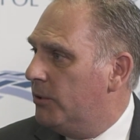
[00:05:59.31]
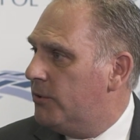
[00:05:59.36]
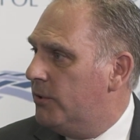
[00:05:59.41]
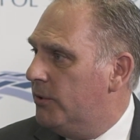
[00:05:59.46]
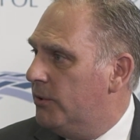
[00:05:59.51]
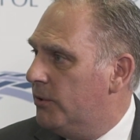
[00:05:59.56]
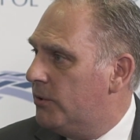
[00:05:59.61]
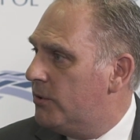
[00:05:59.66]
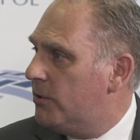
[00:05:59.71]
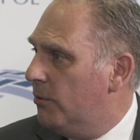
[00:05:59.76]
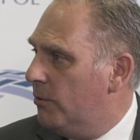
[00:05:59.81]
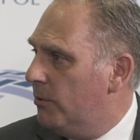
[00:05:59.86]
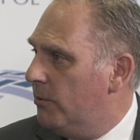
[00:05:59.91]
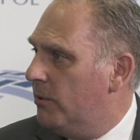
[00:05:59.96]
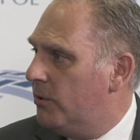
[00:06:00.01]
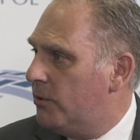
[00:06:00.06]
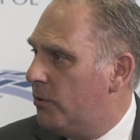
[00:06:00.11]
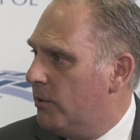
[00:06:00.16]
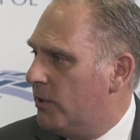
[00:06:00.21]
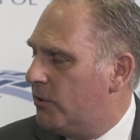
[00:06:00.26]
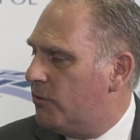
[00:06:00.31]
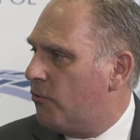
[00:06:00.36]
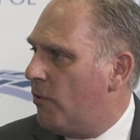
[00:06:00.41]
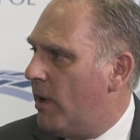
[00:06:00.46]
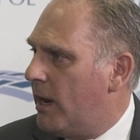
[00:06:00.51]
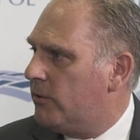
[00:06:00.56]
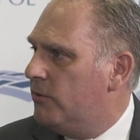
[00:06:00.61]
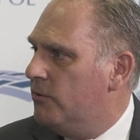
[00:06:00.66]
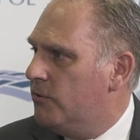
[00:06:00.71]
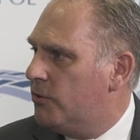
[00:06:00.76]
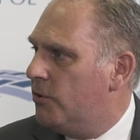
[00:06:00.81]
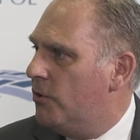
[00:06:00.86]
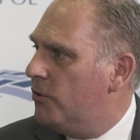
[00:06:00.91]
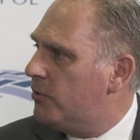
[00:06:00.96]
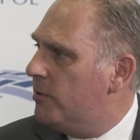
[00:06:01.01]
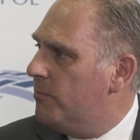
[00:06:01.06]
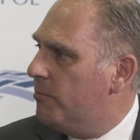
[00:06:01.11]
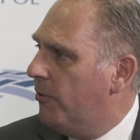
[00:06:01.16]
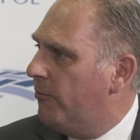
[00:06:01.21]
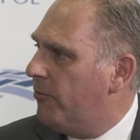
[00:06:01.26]
to extract and
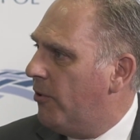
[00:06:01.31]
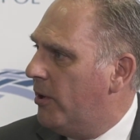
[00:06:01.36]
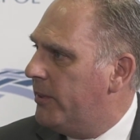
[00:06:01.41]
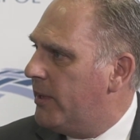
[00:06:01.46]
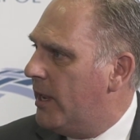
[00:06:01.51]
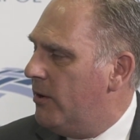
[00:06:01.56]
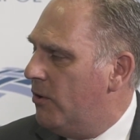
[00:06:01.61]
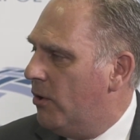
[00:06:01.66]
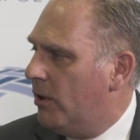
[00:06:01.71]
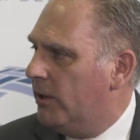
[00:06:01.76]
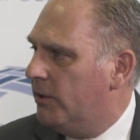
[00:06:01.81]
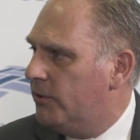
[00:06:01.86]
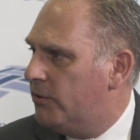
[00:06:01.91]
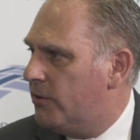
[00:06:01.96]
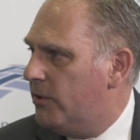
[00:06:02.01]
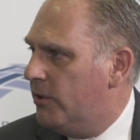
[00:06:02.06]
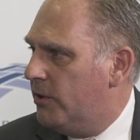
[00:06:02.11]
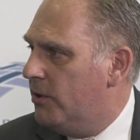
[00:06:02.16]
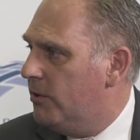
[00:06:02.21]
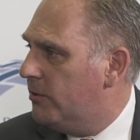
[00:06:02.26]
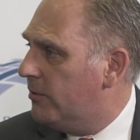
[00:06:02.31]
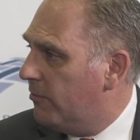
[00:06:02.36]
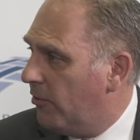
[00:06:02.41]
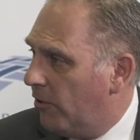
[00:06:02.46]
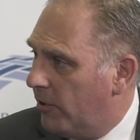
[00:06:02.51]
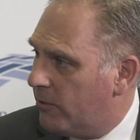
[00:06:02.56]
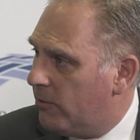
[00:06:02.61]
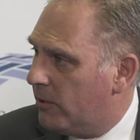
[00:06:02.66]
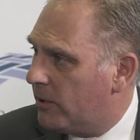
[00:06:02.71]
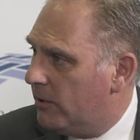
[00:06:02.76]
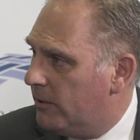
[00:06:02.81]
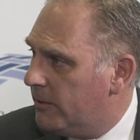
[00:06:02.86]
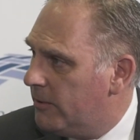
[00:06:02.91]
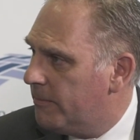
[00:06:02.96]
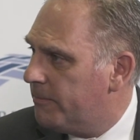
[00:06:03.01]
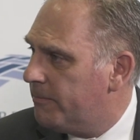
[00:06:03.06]
search and provide that knowledge to the user very quickly.